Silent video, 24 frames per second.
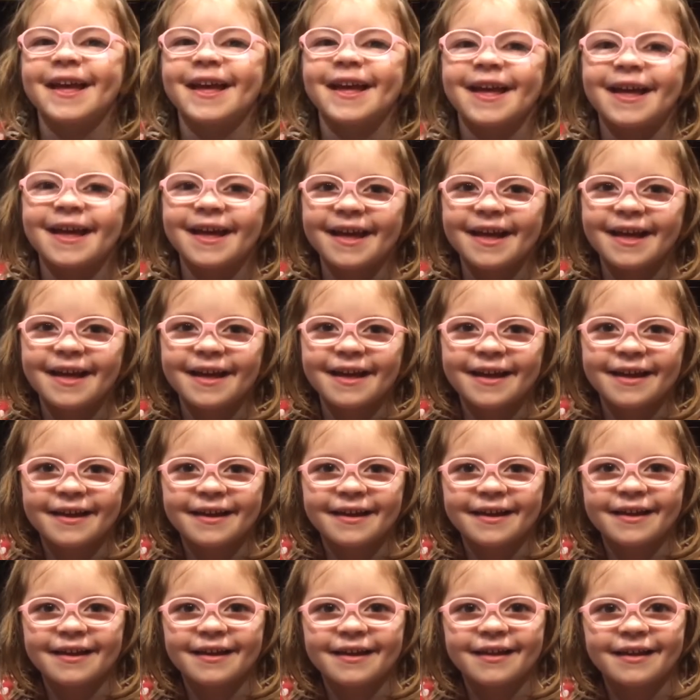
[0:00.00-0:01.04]
You can't do
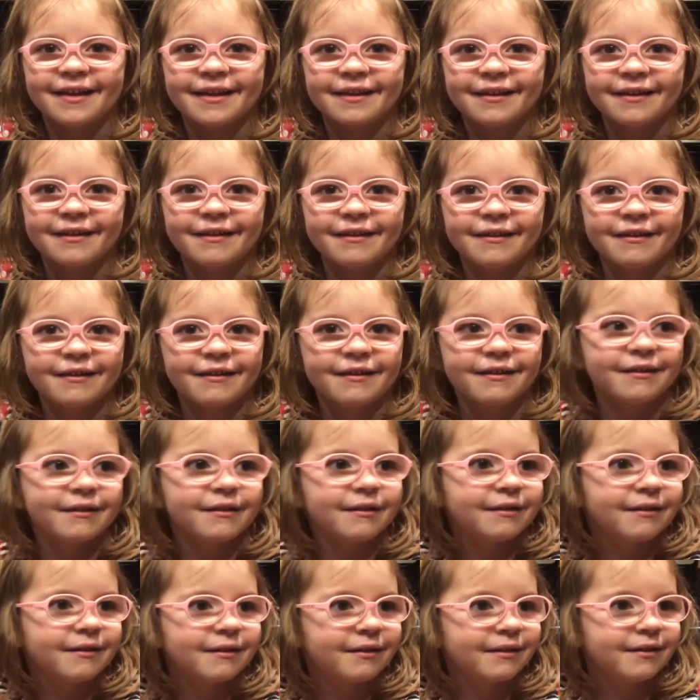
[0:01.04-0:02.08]
sledding any other day?
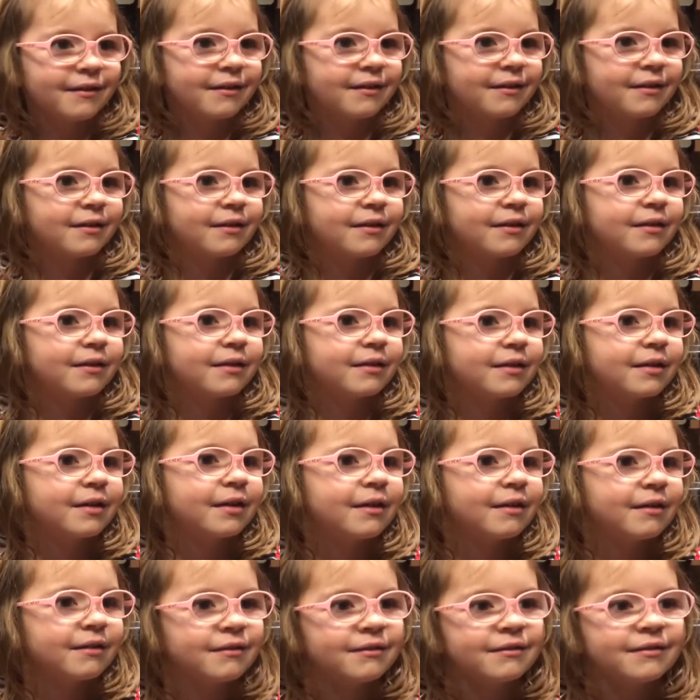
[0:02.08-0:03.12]

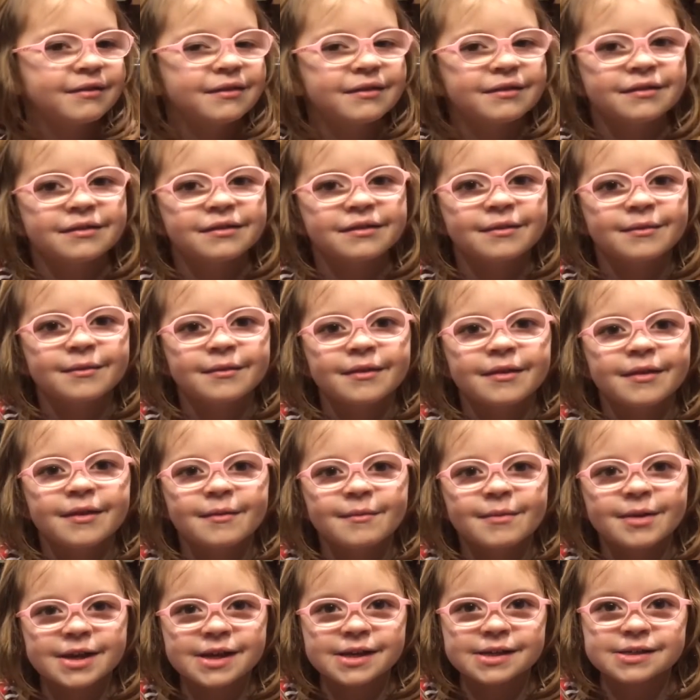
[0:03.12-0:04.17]
No. What's your
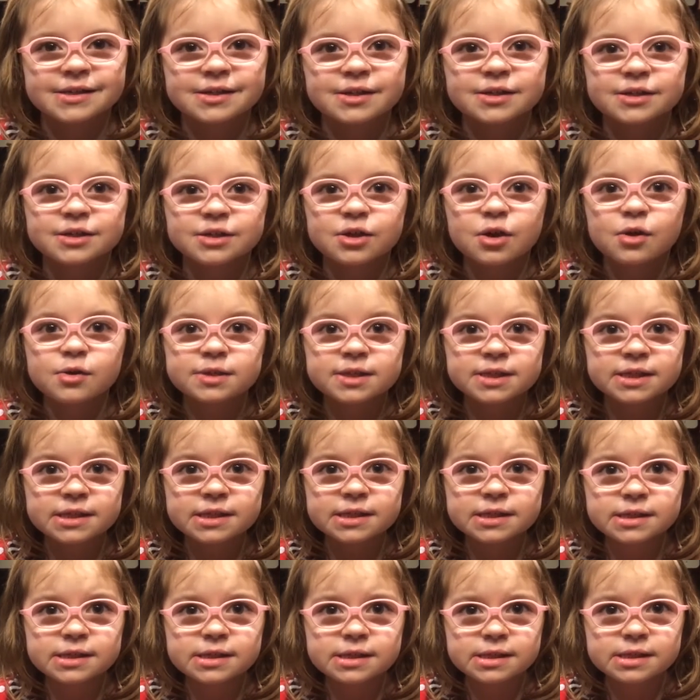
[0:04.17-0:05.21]
favorite Christmas? Because
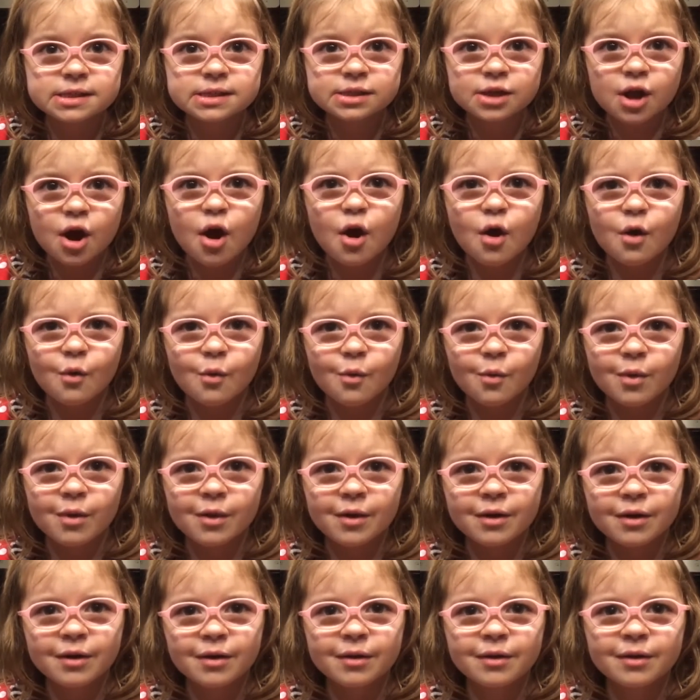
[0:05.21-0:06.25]
there's thing? no
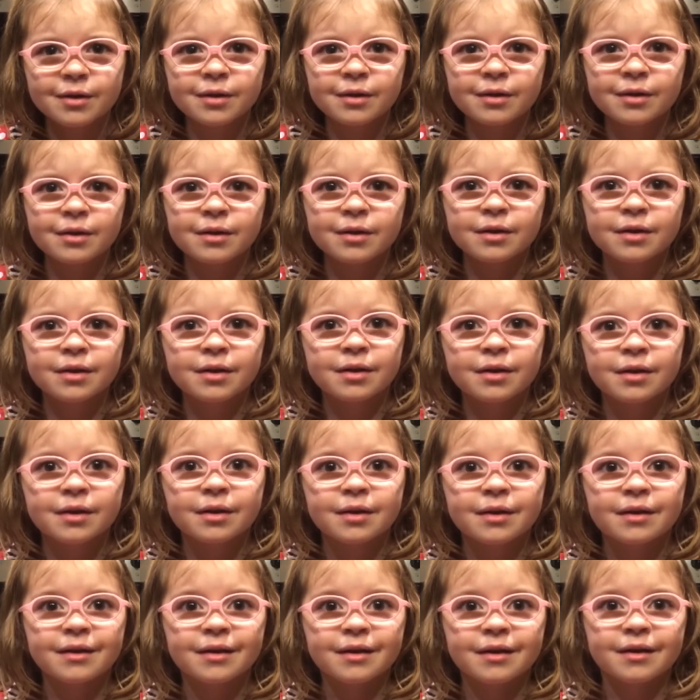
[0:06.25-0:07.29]
snow. There's only
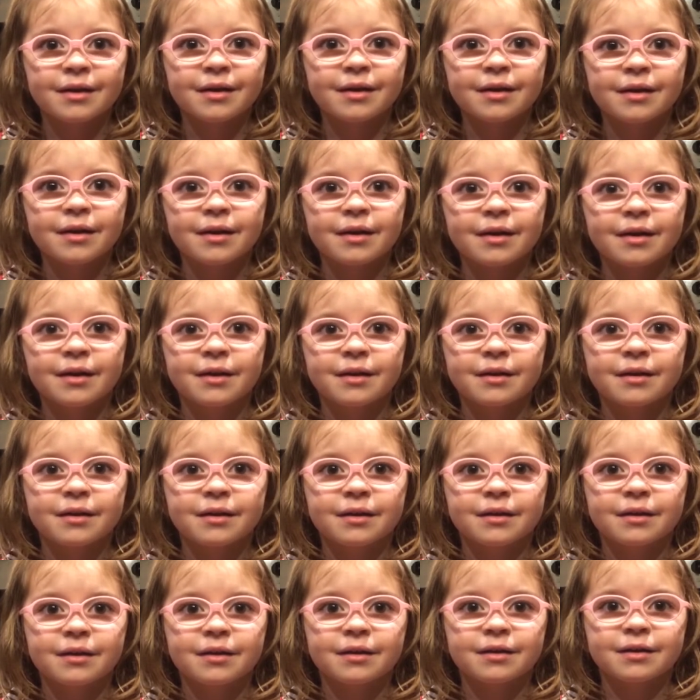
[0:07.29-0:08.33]
snow on Christmas?
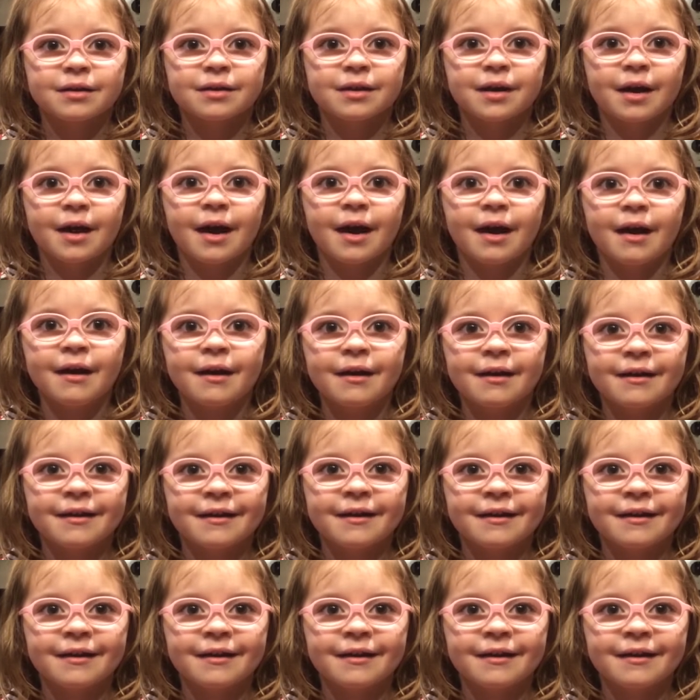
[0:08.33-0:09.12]
Yeah.